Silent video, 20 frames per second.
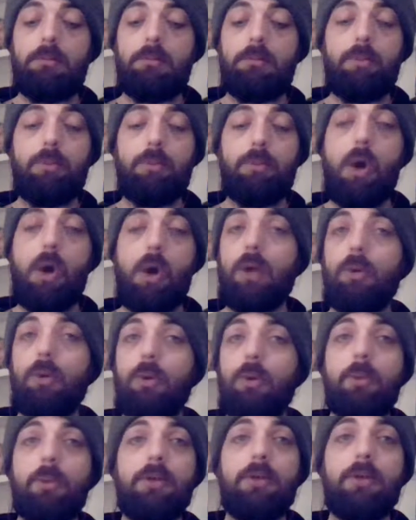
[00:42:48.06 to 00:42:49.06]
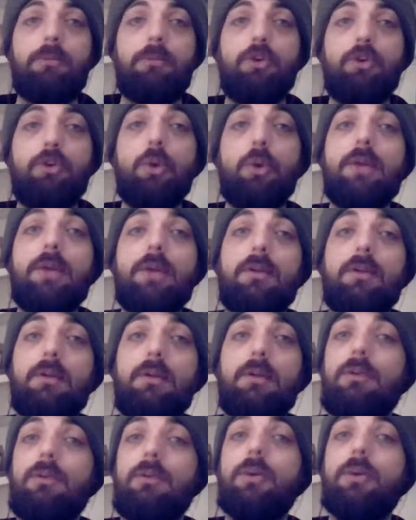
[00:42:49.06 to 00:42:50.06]
Brock Roman. Do it
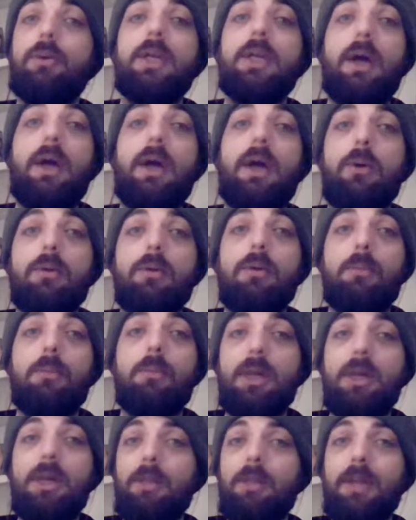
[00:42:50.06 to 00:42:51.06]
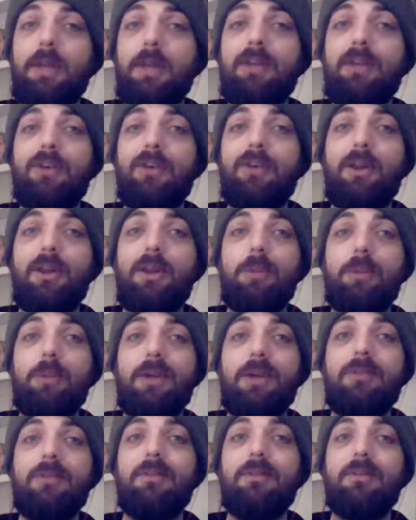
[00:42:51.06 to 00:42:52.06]
now. Money in the Bank's not in the
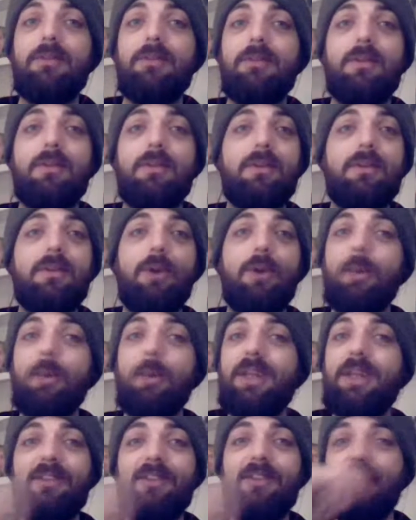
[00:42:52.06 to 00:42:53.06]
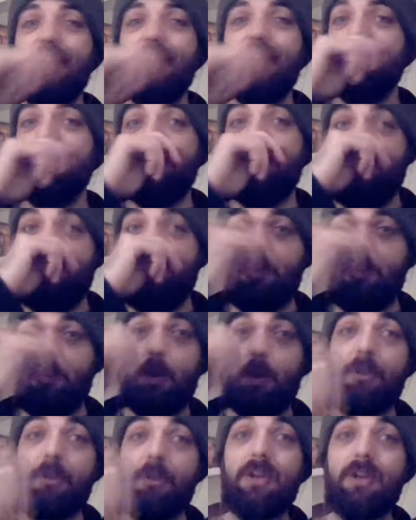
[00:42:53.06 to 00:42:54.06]
mix. Nobody can save the day.
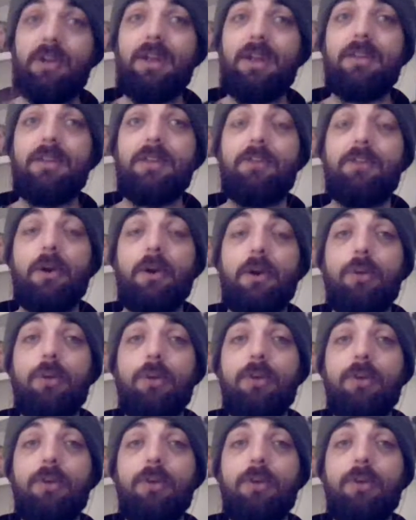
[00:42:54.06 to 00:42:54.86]
Roman's got to get the fuck over.